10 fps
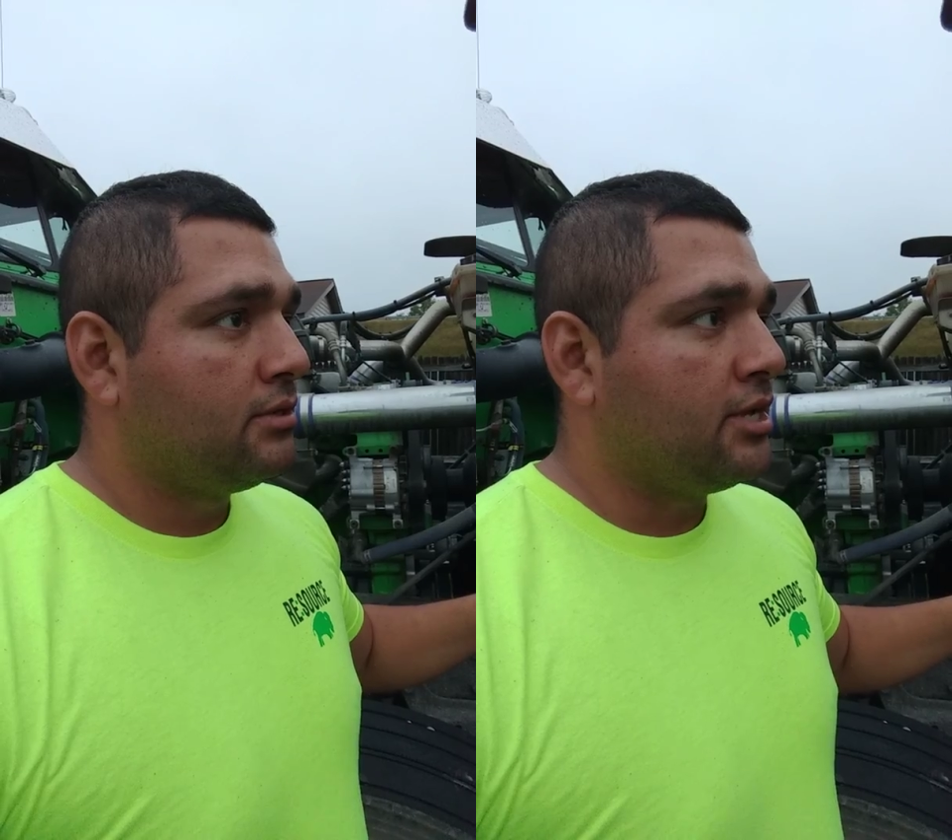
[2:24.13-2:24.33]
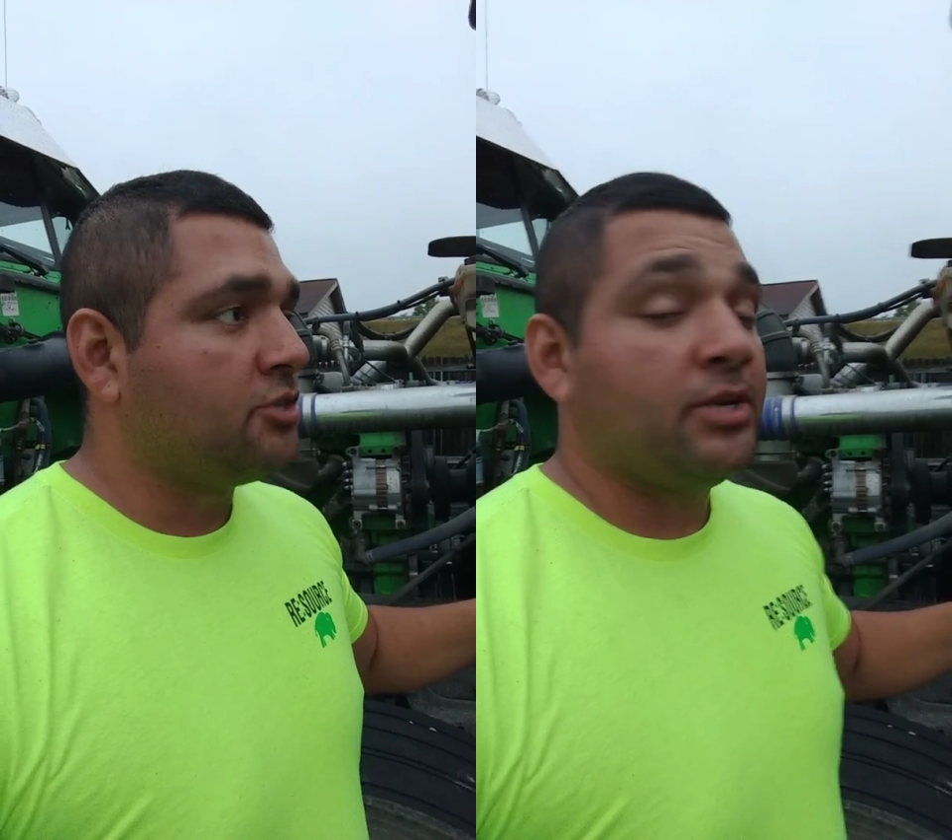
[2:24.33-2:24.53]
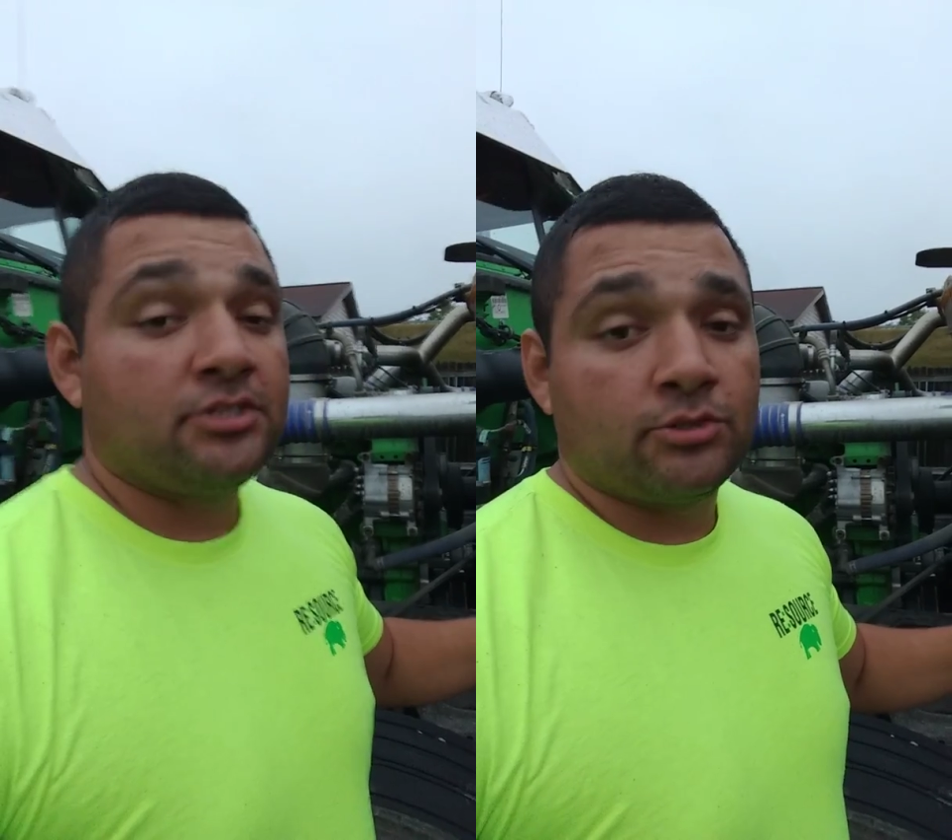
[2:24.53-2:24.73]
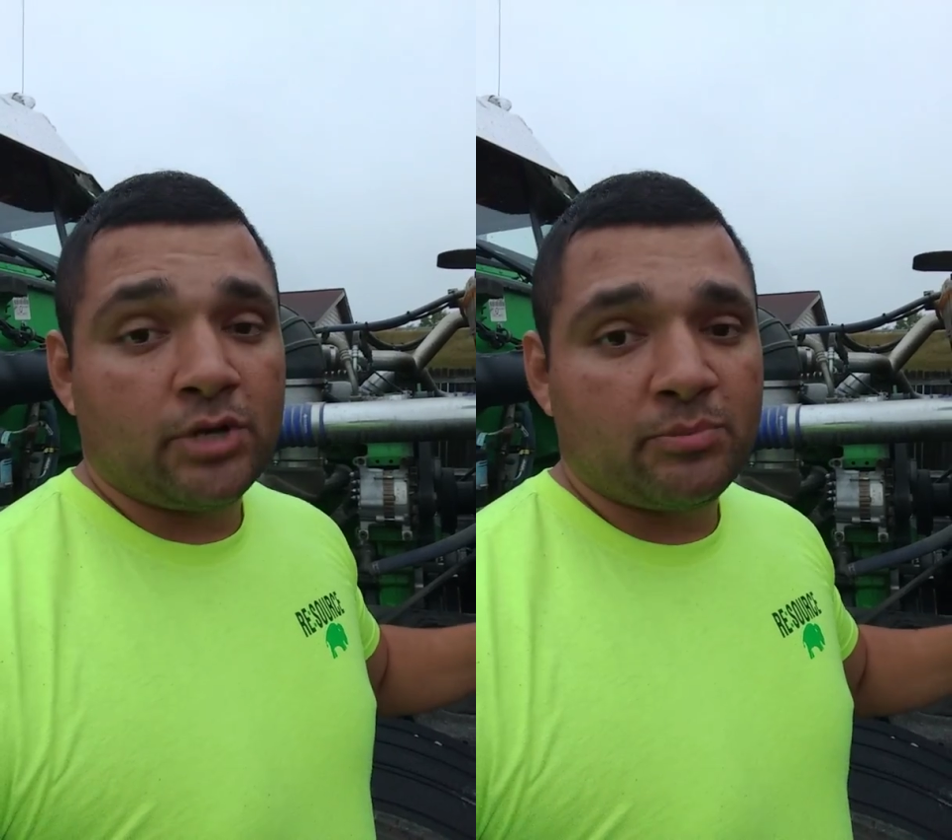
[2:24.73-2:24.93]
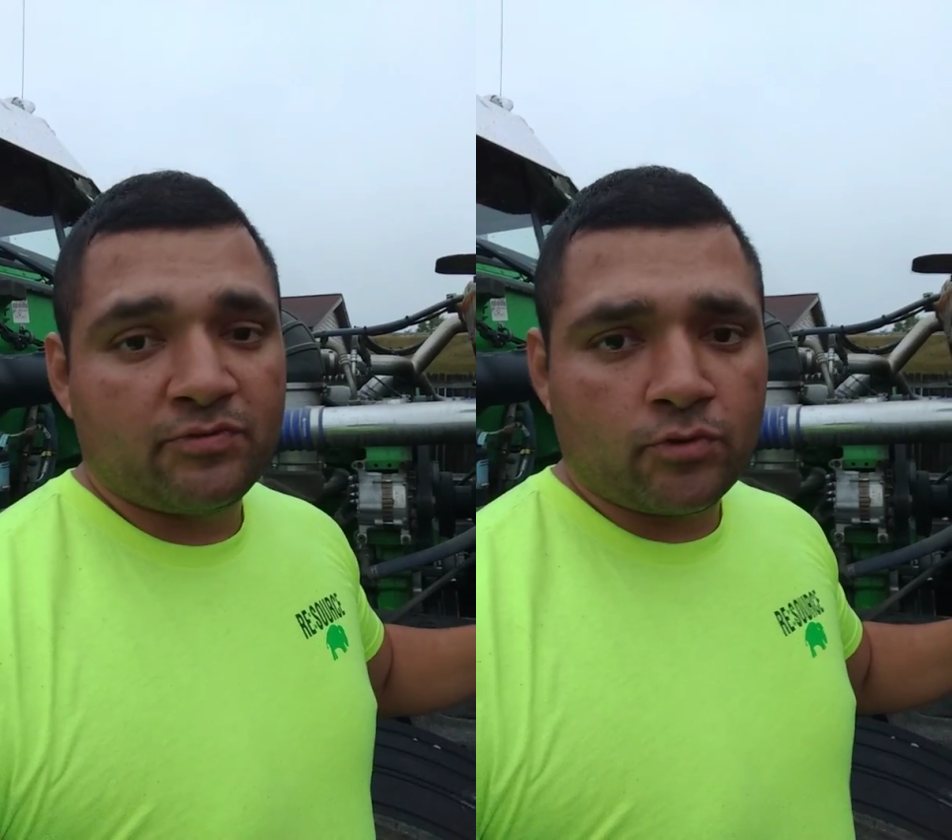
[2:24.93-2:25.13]
especially
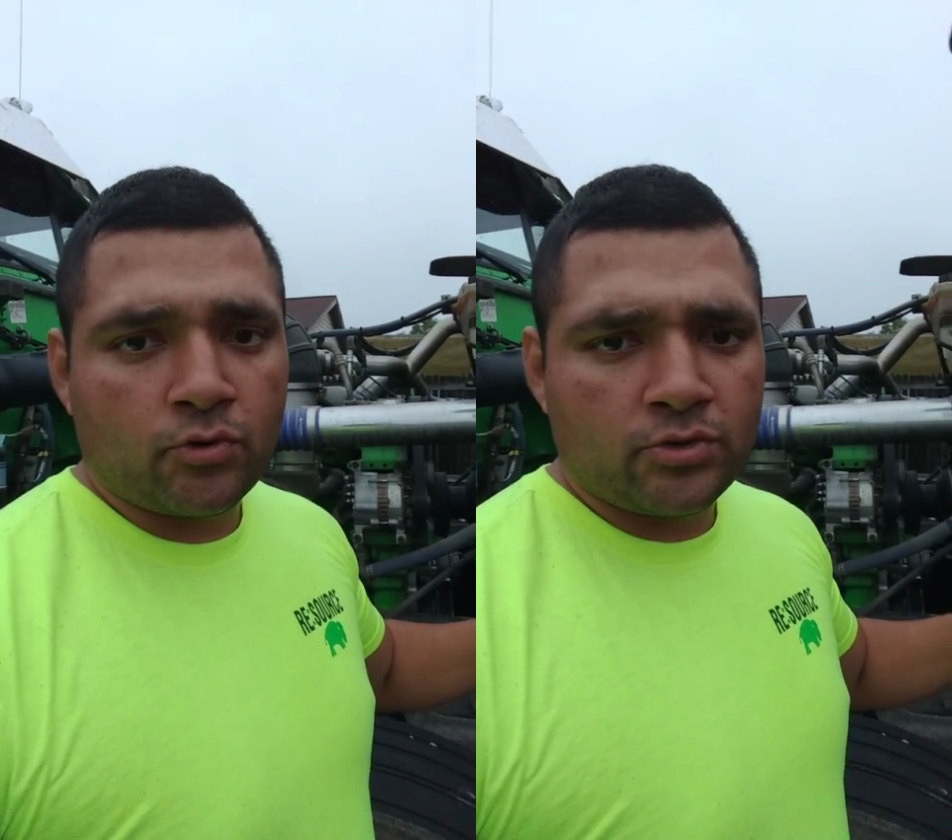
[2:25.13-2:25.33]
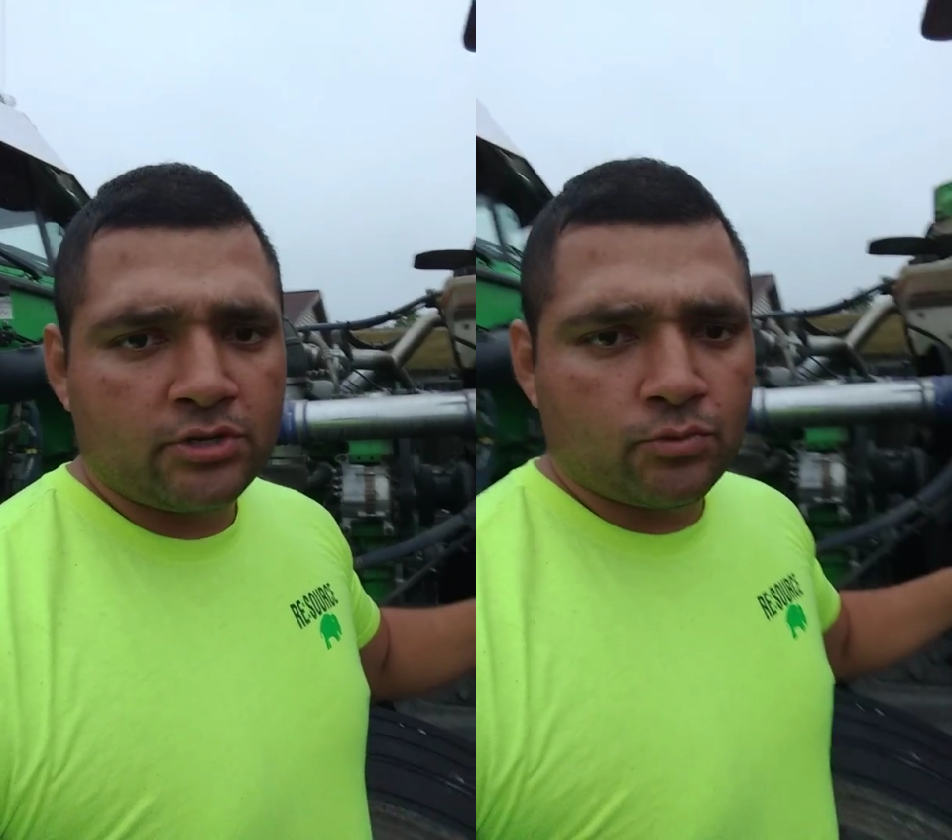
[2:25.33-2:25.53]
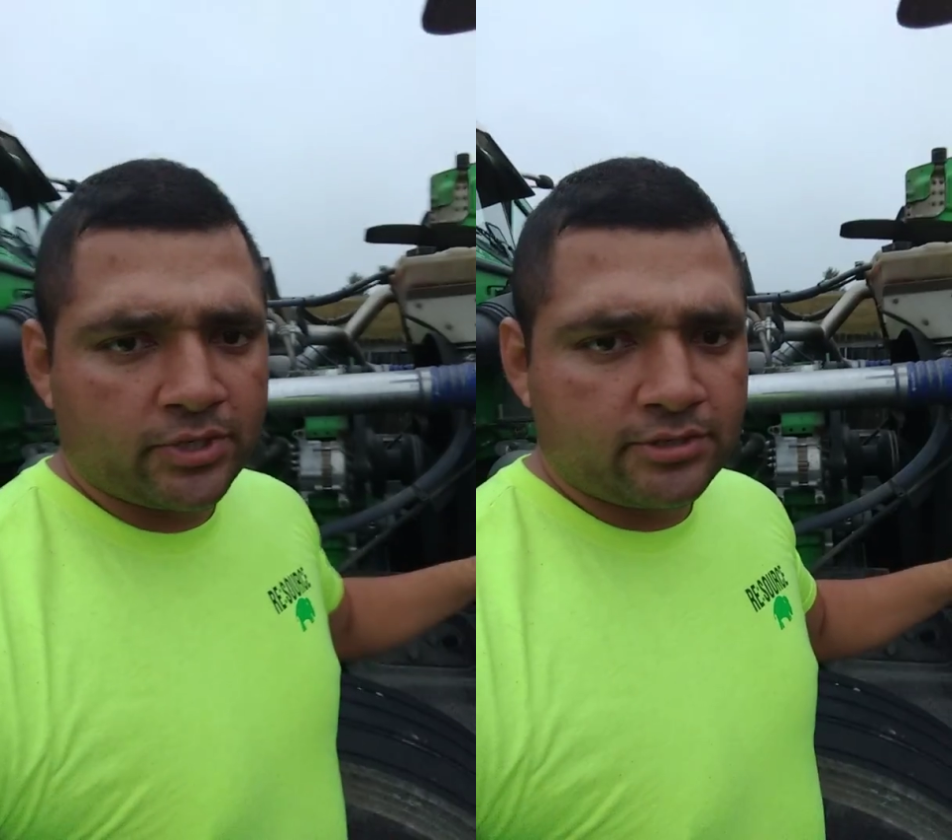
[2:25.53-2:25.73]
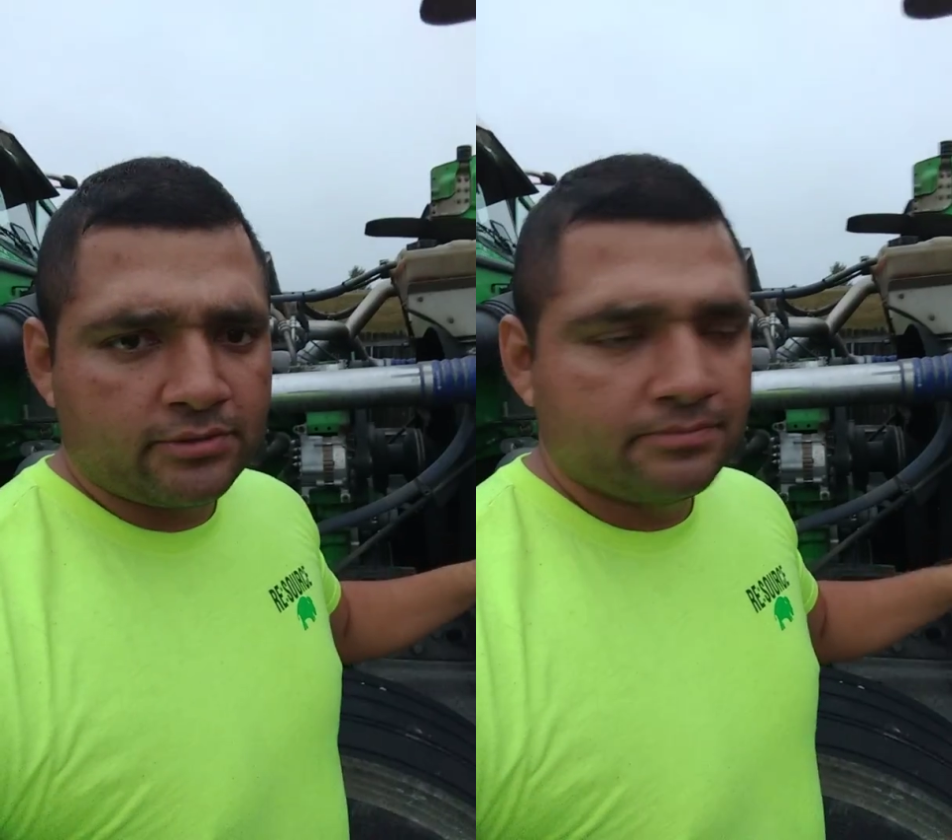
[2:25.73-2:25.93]
right before going into winter.